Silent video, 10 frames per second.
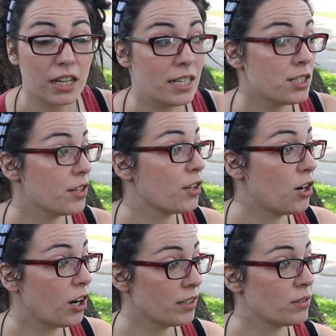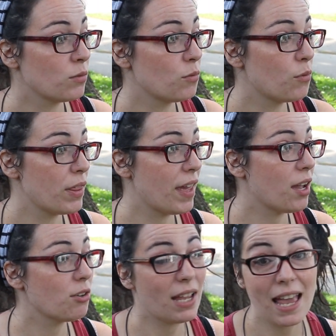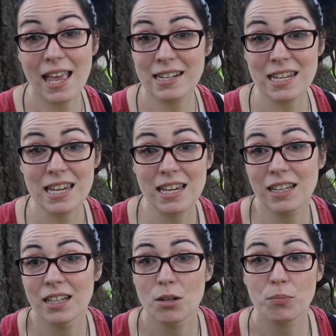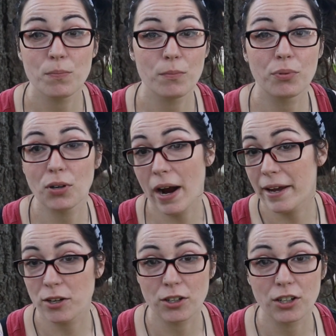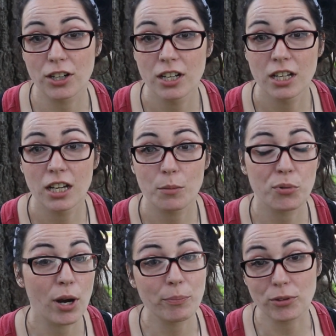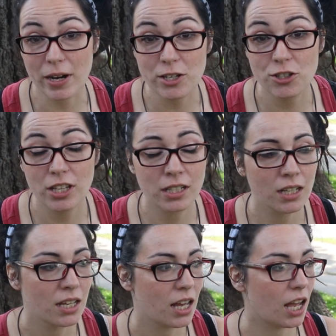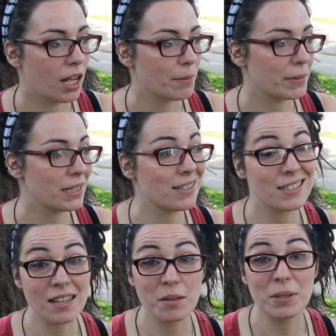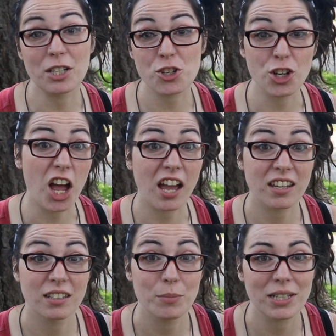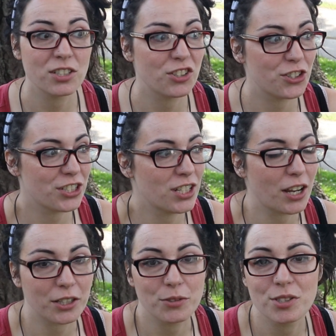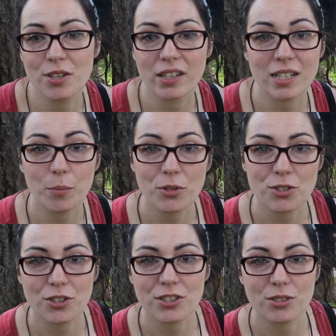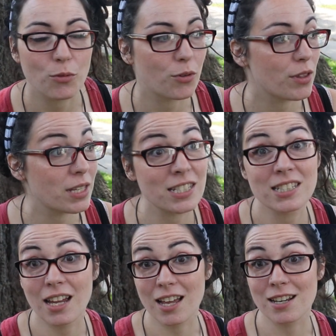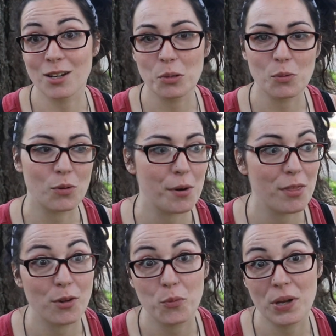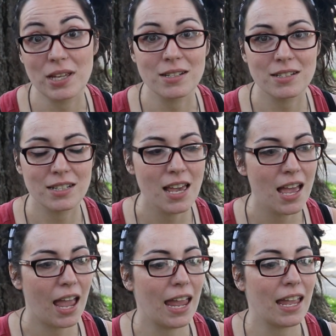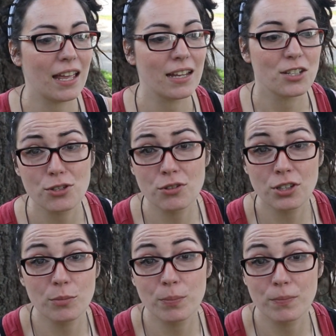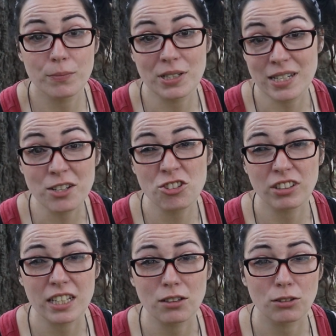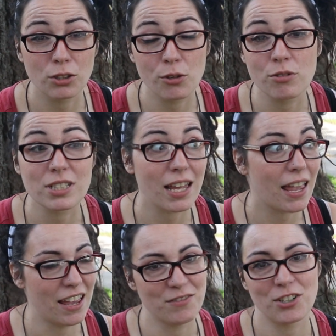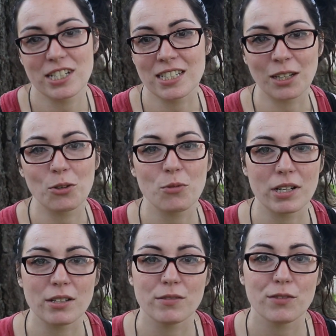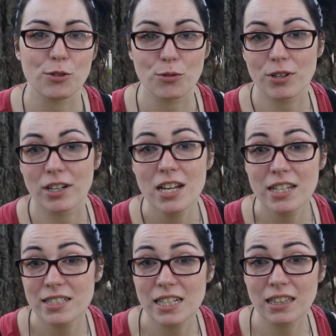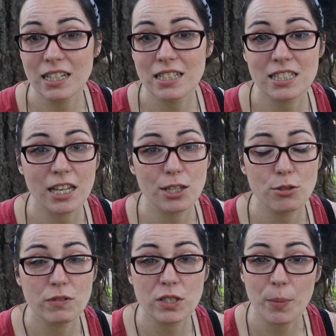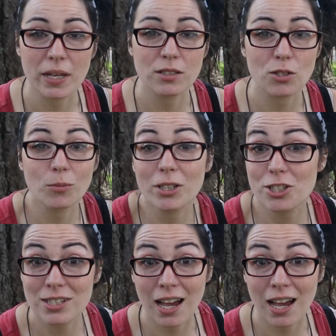into the garden without any prior preparation can send them into shock because they're just not used to the temperatures or the sun or the wind. And you could potentially lose every single one of your seedlings that you've spent so much